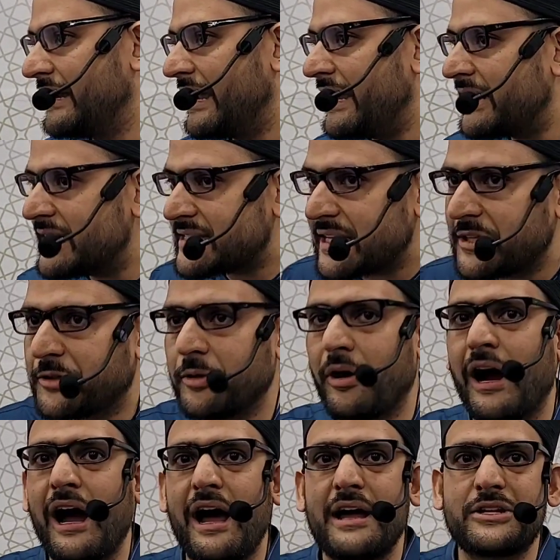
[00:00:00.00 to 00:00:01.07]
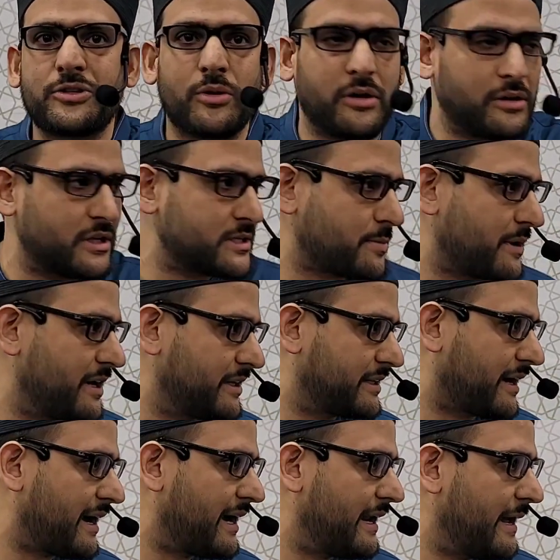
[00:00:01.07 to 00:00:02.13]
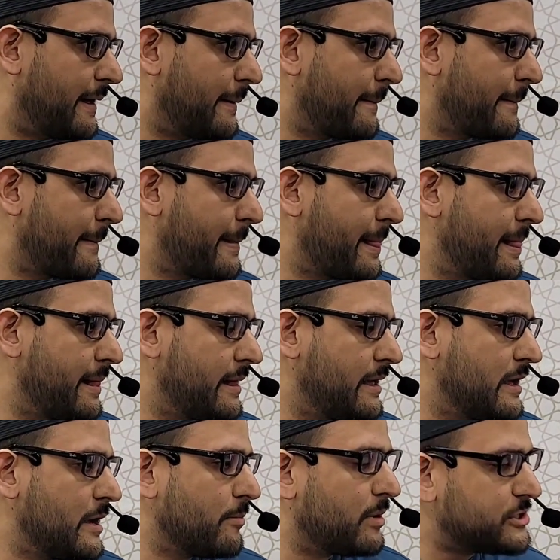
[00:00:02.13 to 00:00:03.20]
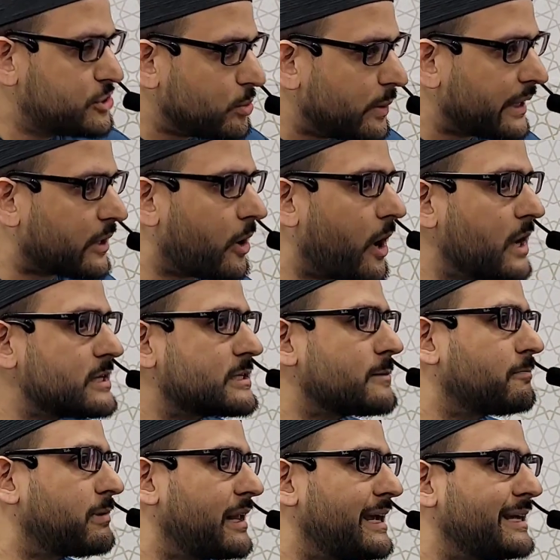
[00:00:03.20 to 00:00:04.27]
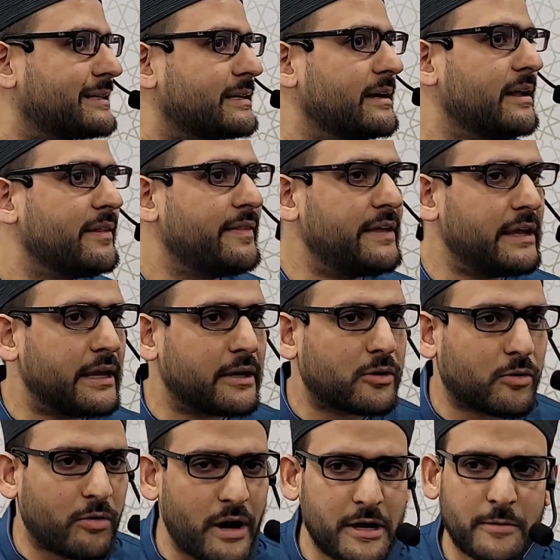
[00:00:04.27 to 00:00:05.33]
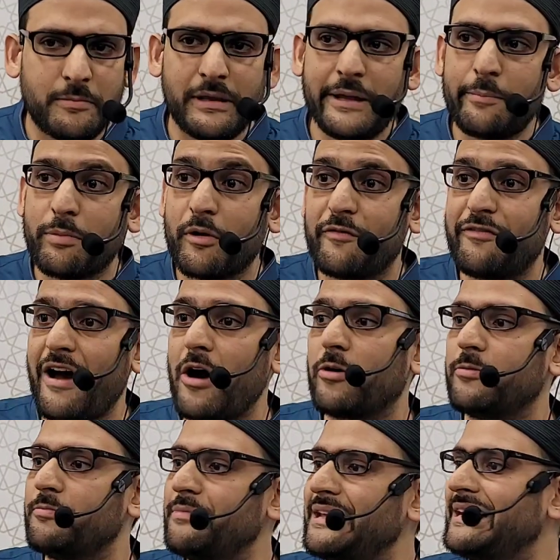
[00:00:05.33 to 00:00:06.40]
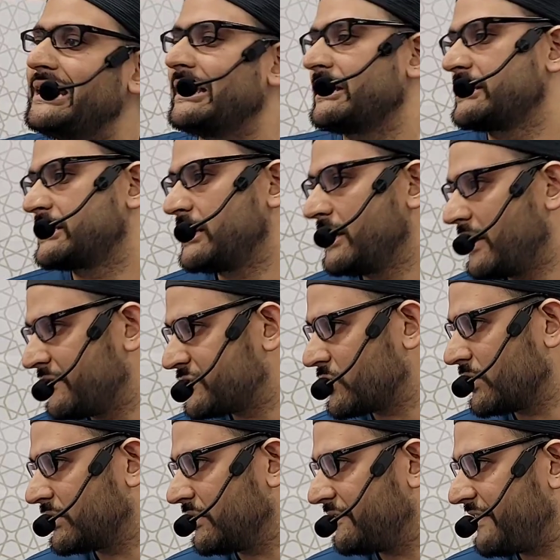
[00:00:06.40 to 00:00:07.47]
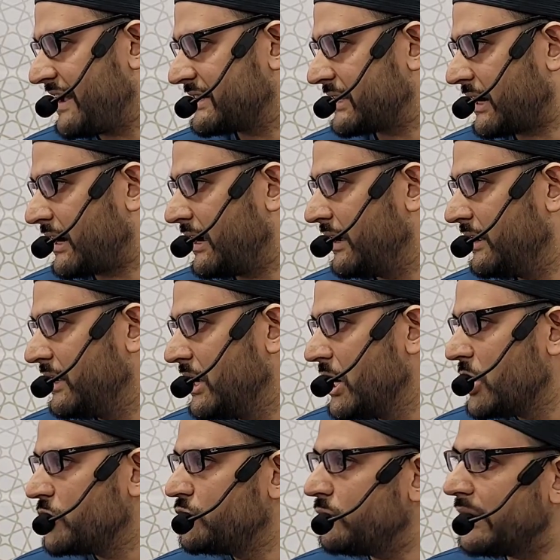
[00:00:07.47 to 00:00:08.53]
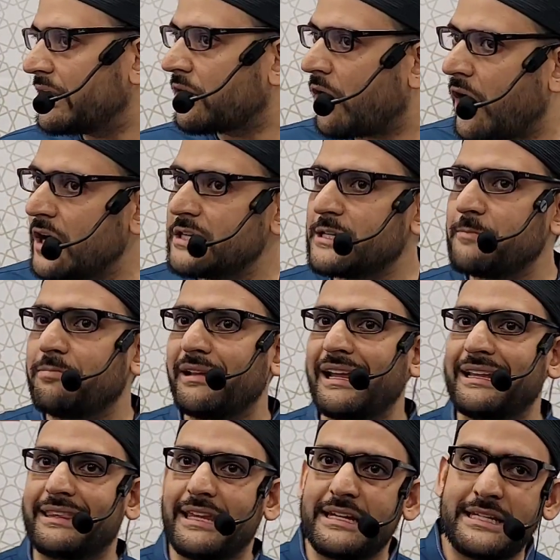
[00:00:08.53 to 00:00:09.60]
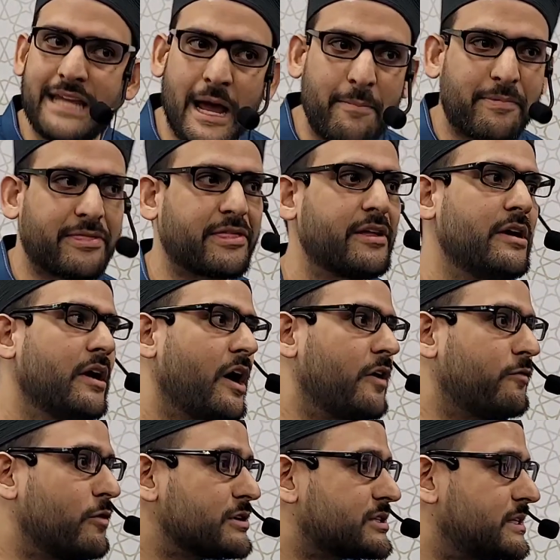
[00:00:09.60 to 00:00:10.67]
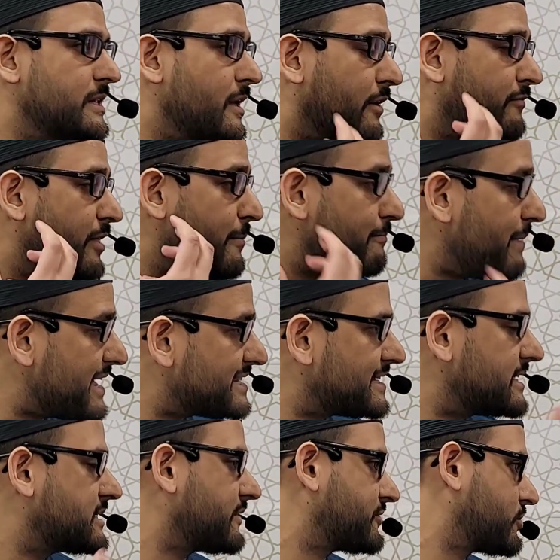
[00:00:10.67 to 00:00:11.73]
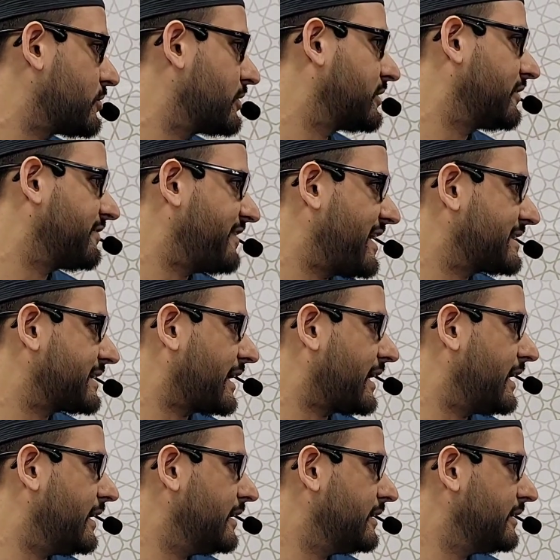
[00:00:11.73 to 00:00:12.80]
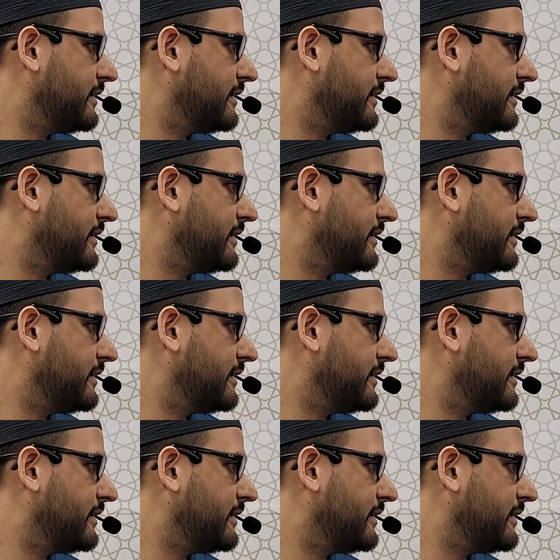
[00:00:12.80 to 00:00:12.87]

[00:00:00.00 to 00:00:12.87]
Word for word: It is a dua to Allah subhanahu wa ta'ala. But do we contemplate the incredibly profound meanings of Surah Al-Fatihah? Do we contemplate the depth of the message of Surah Al-Fatihah?